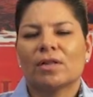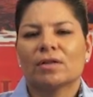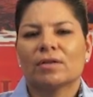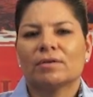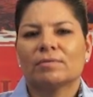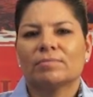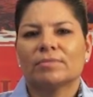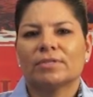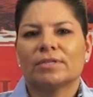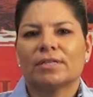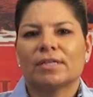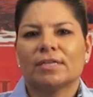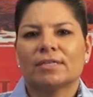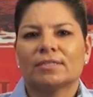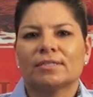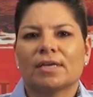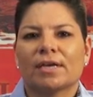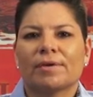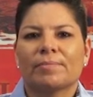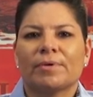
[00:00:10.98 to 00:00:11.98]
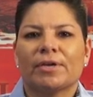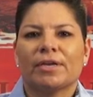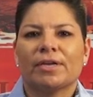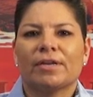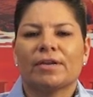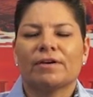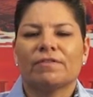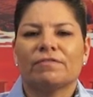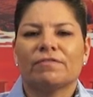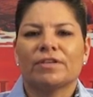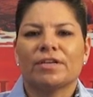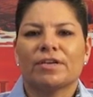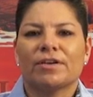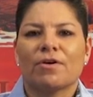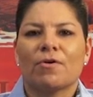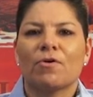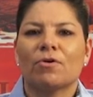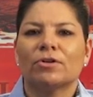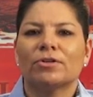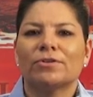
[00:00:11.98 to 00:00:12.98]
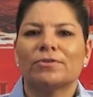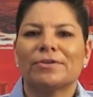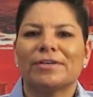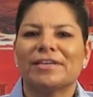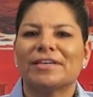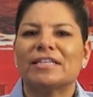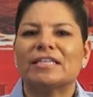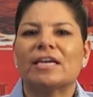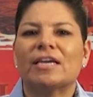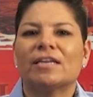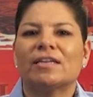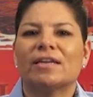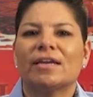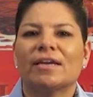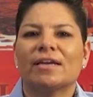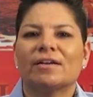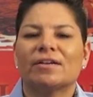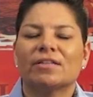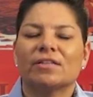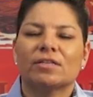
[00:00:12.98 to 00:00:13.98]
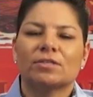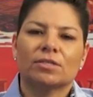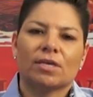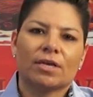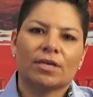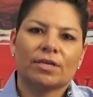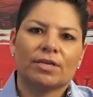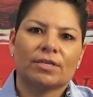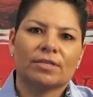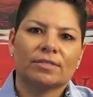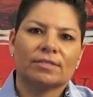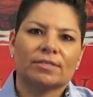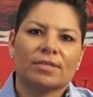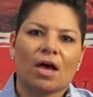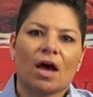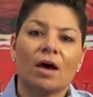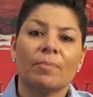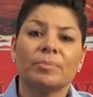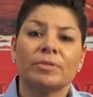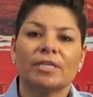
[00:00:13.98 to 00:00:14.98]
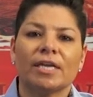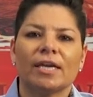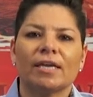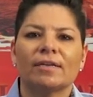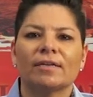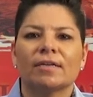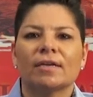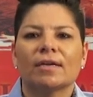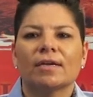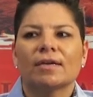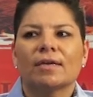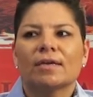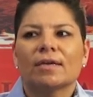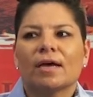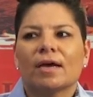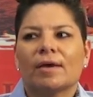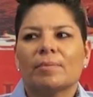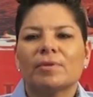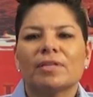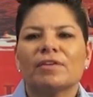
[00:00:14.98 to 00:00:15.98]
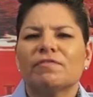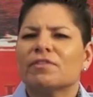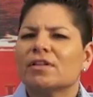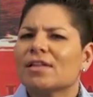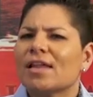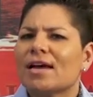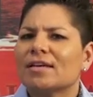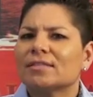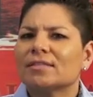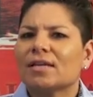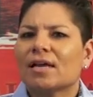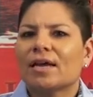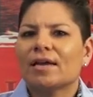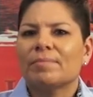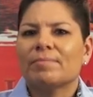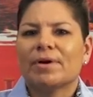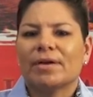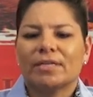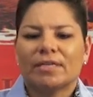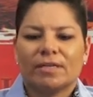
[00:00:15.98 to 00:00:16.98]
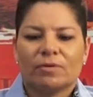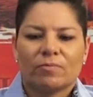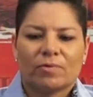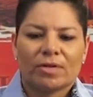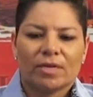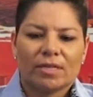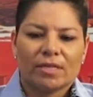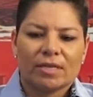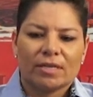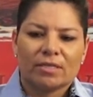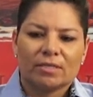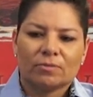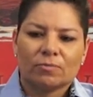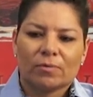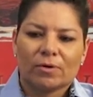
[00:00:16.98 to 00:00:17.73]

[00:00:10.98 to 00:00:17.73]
Welcome to this segment of the Ohén iente Ratitsénhaienhs update. I believe the last time I did one of these